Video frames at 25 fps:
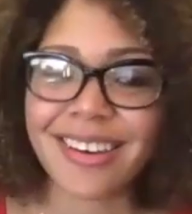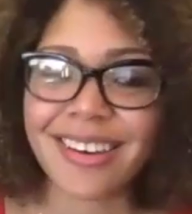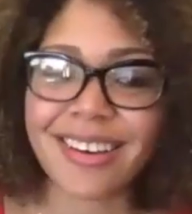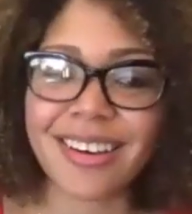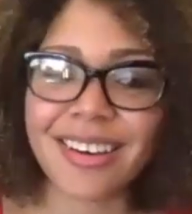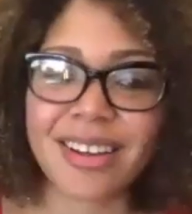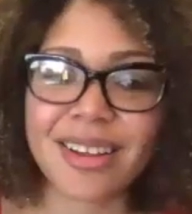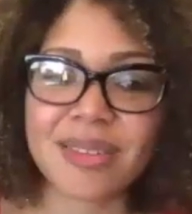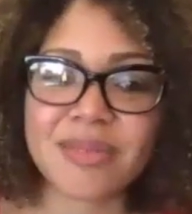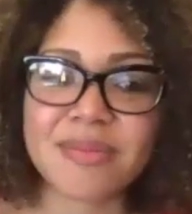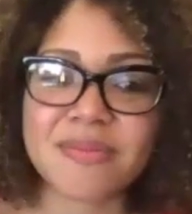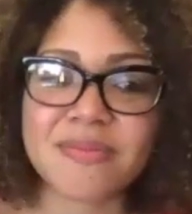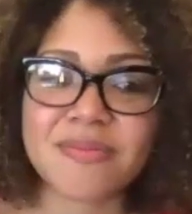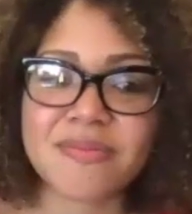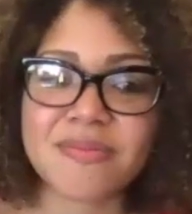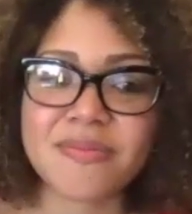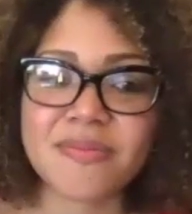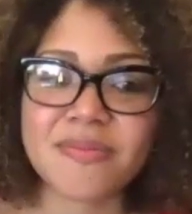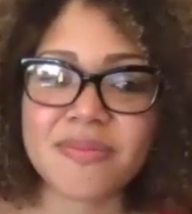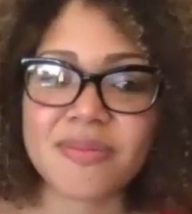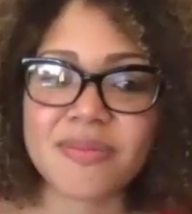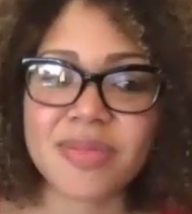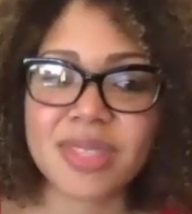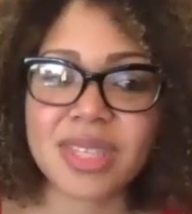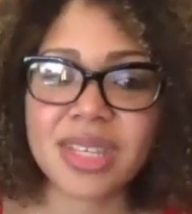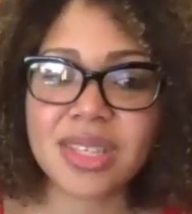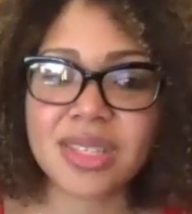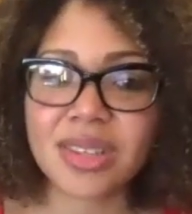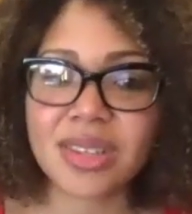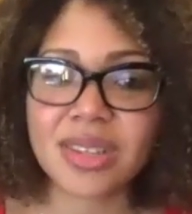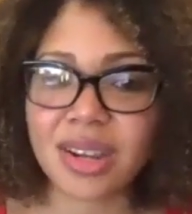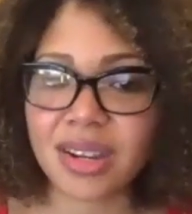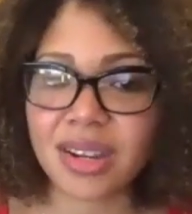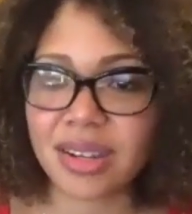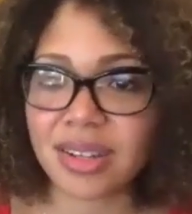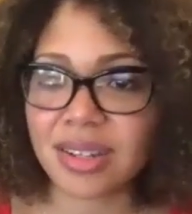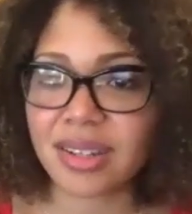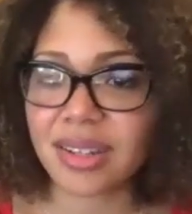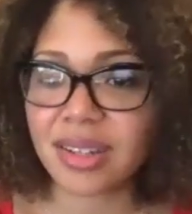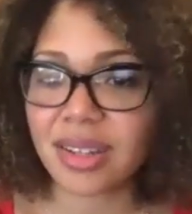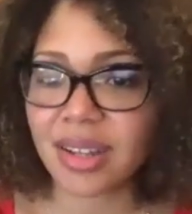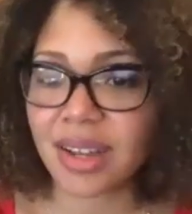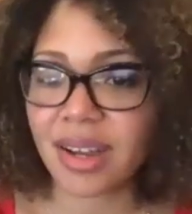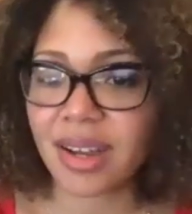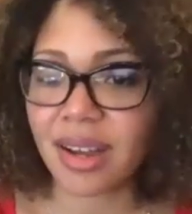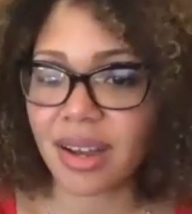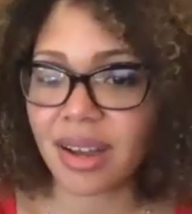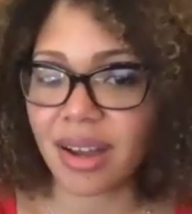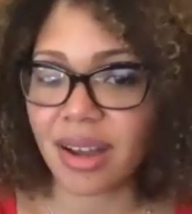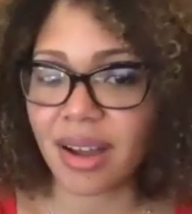um, these are
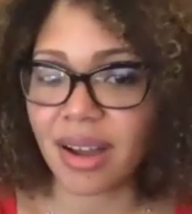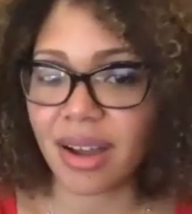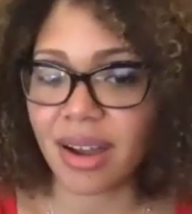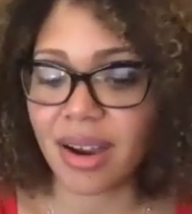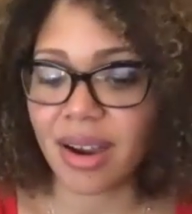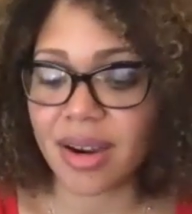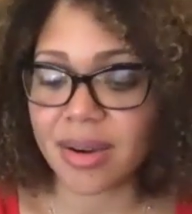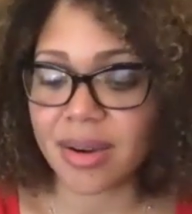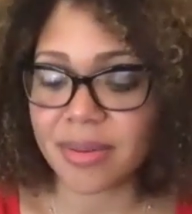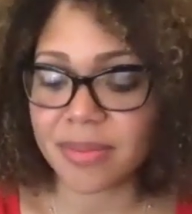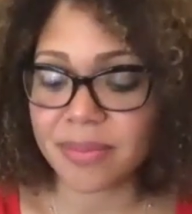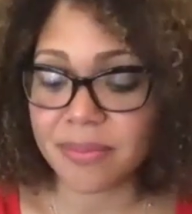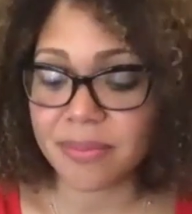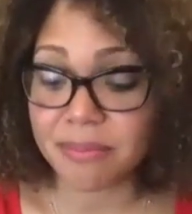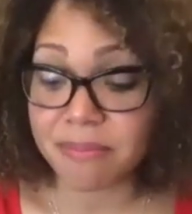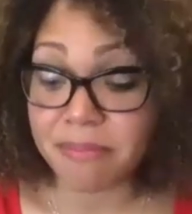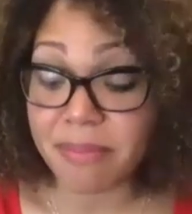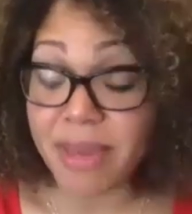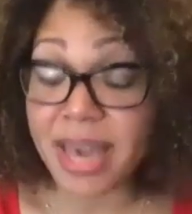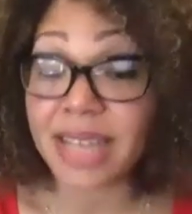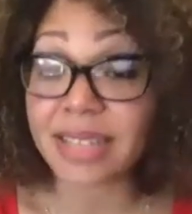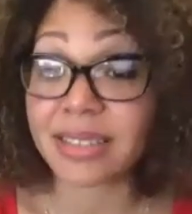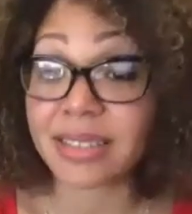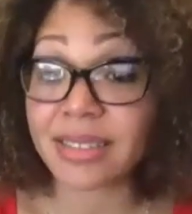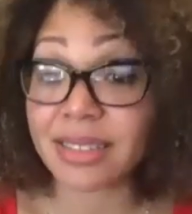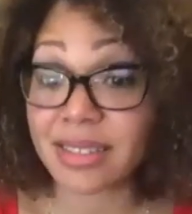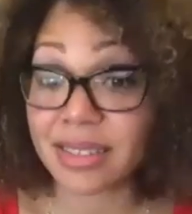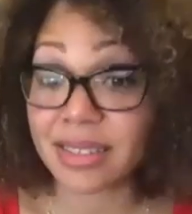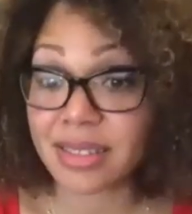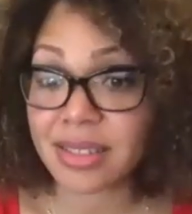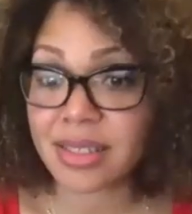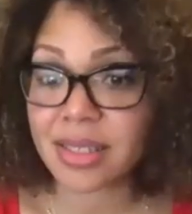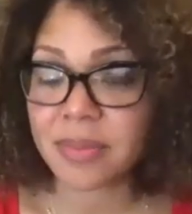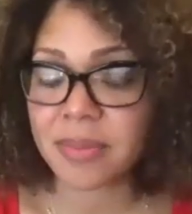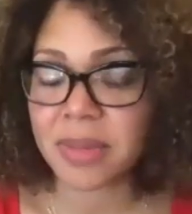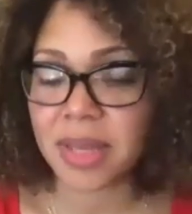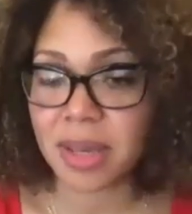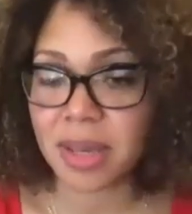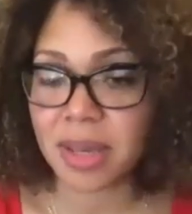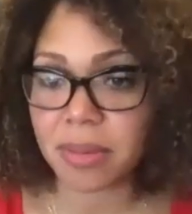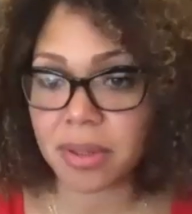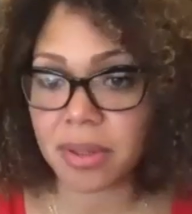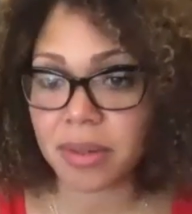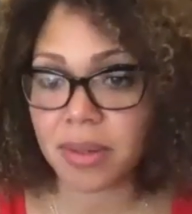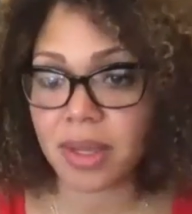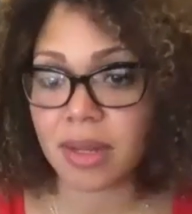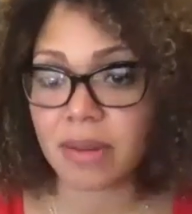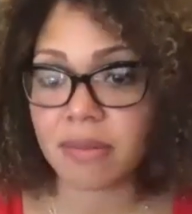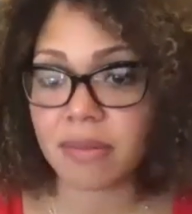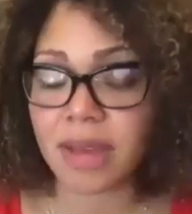are meant to be able
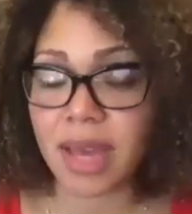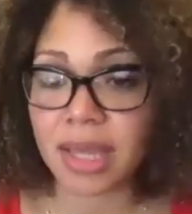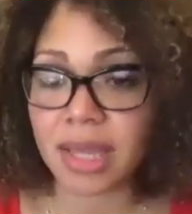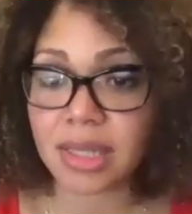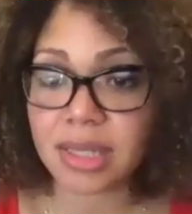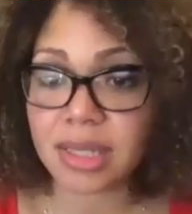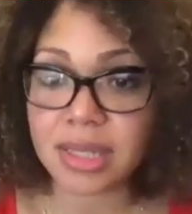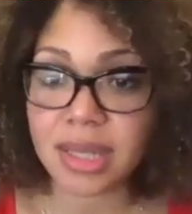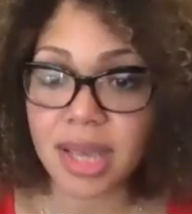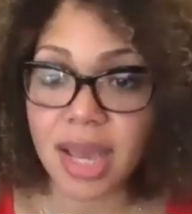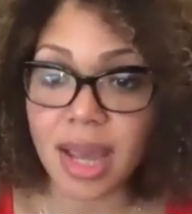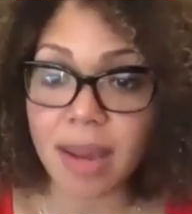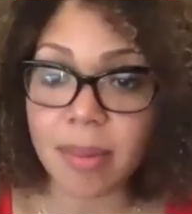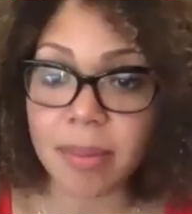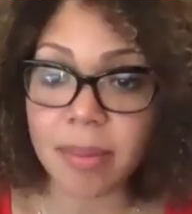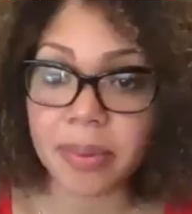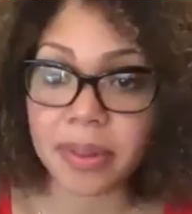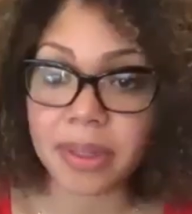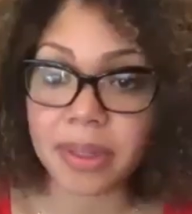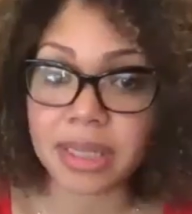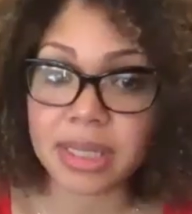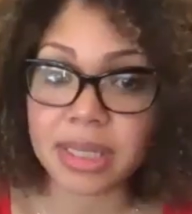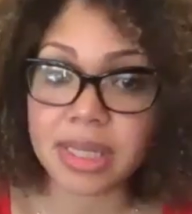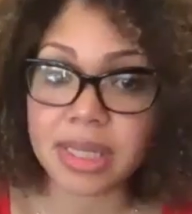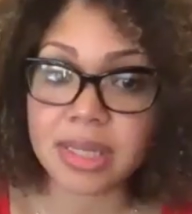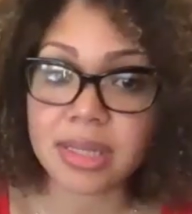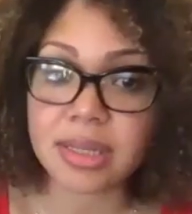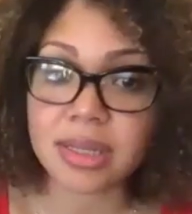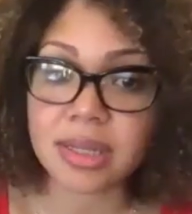to advance capitalist